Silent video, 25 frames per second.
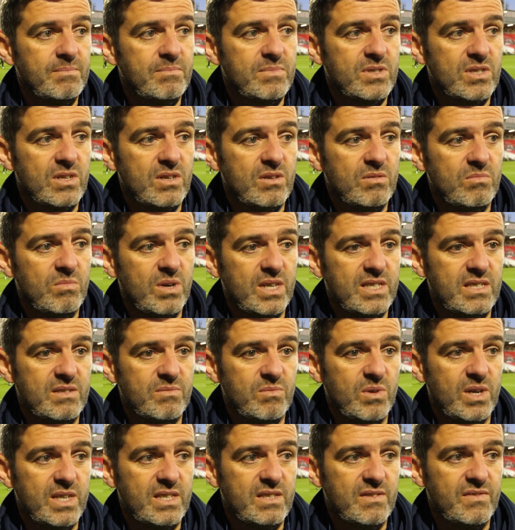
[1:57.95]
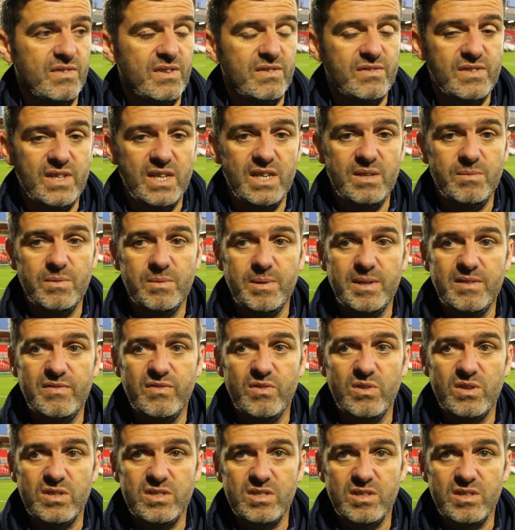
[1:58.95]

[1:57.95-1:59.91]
So 1 to 15, we made 4